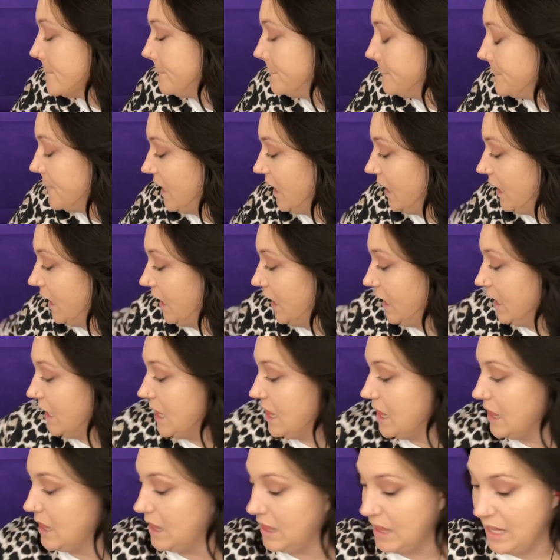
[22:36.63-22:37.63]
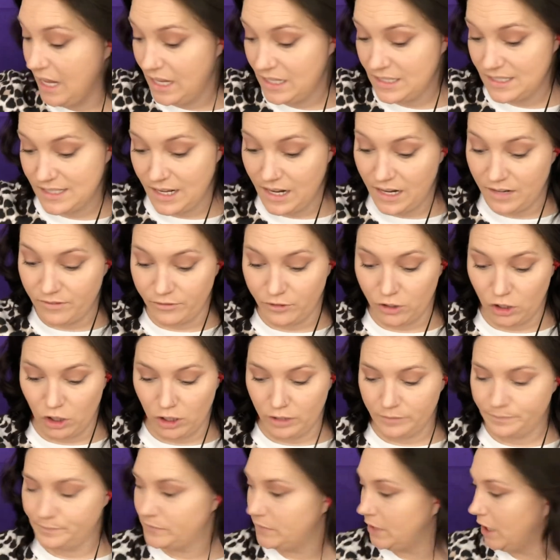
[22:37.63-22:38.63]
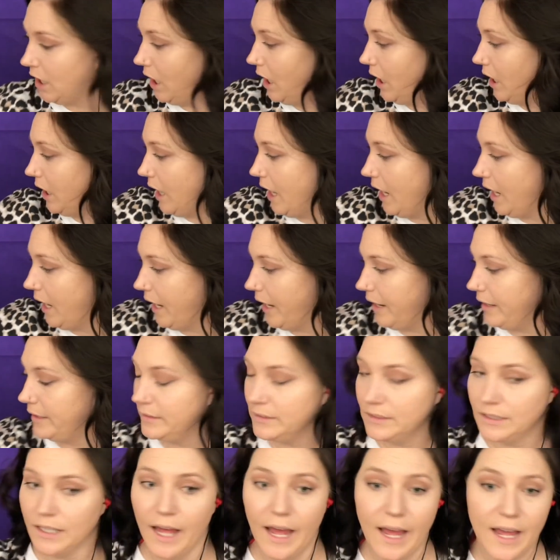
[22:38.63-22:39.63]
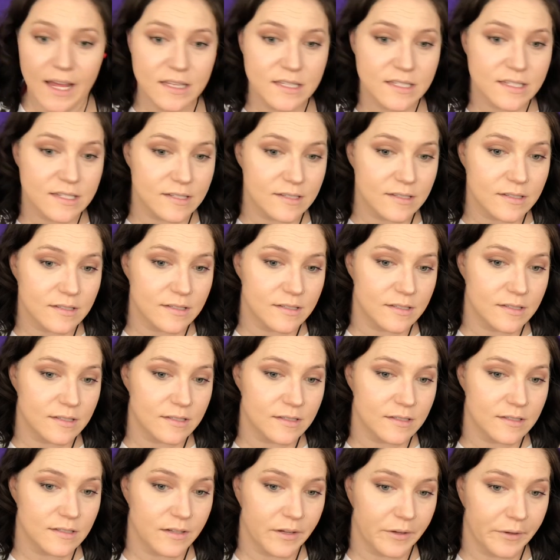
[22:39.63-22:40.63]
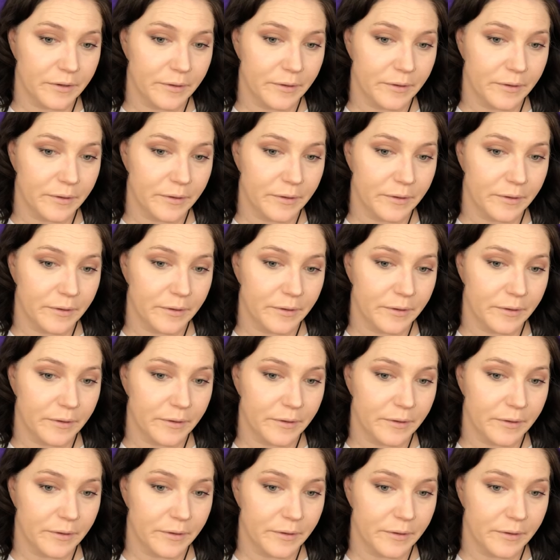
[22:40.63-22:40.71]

but that's after. All right, let's